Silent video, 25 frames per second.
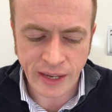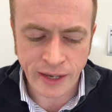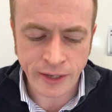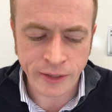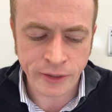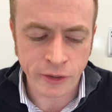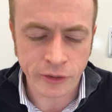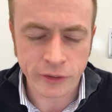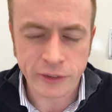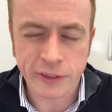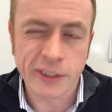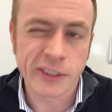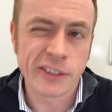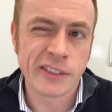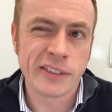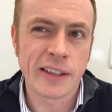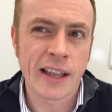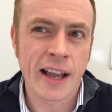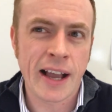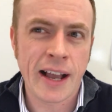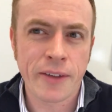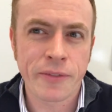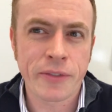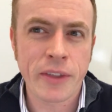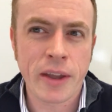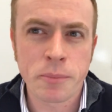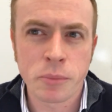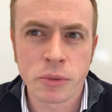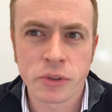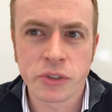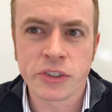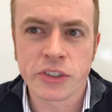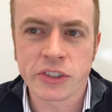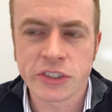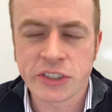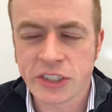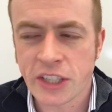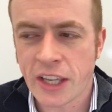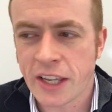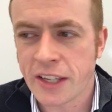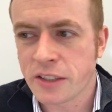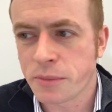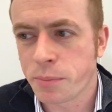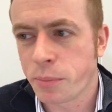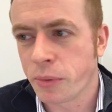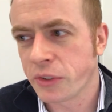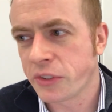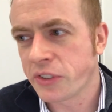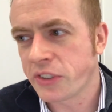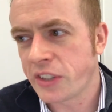tend not to have that much success,
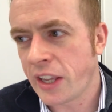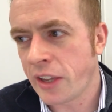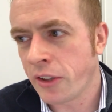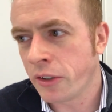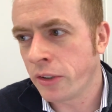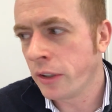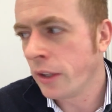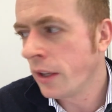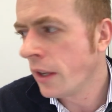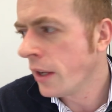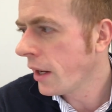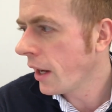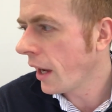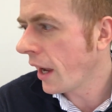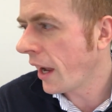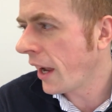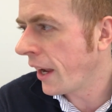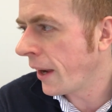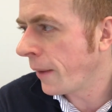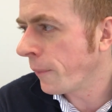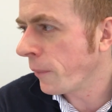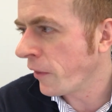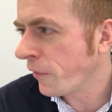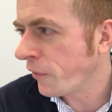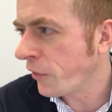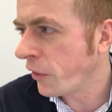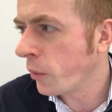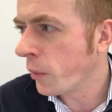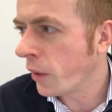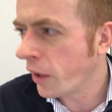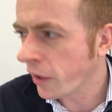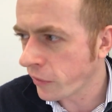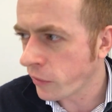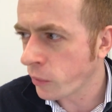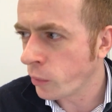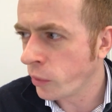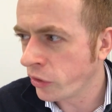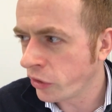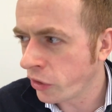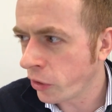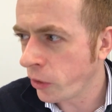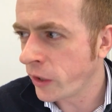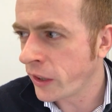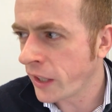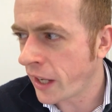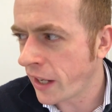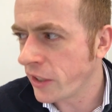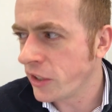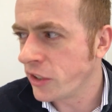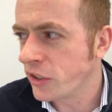but still, if you are someone
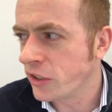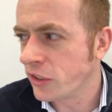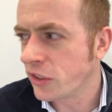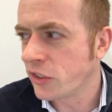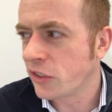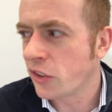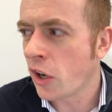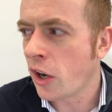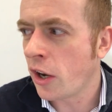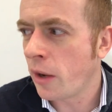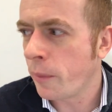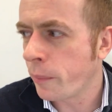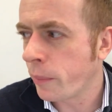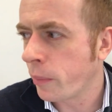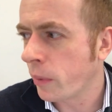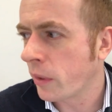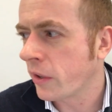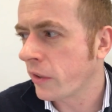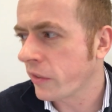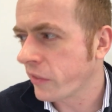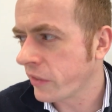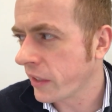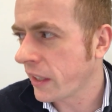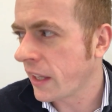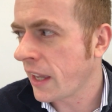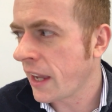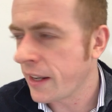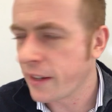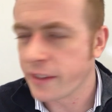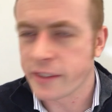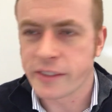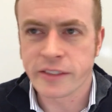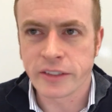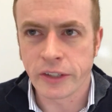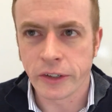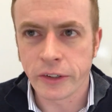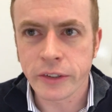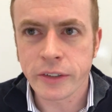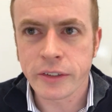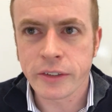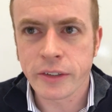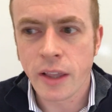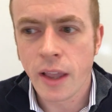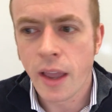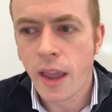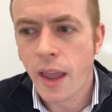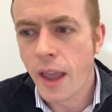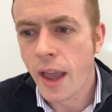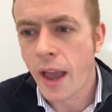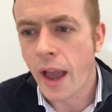doing that, you should stop because it kind of sucks.
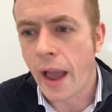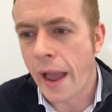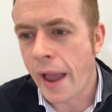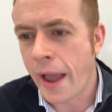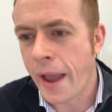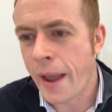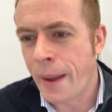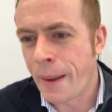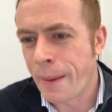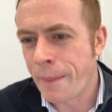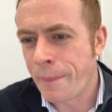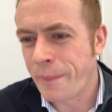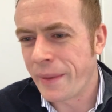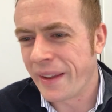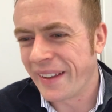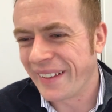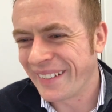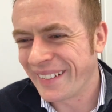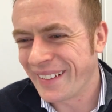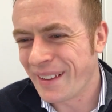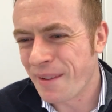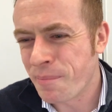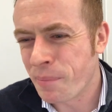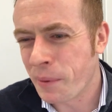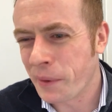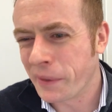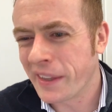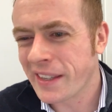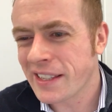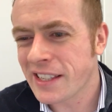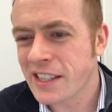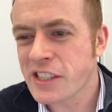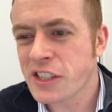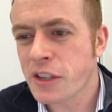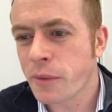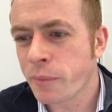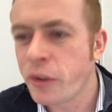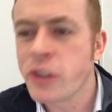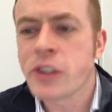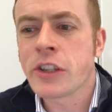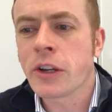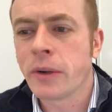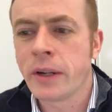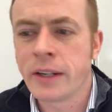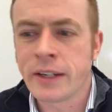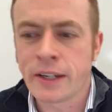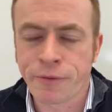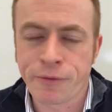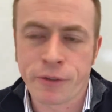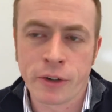But this is something
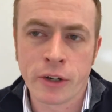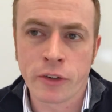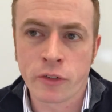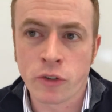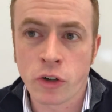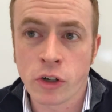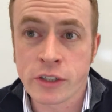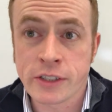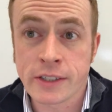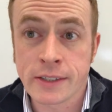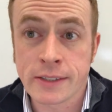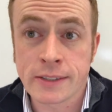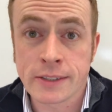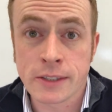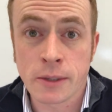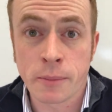totally different. Of course,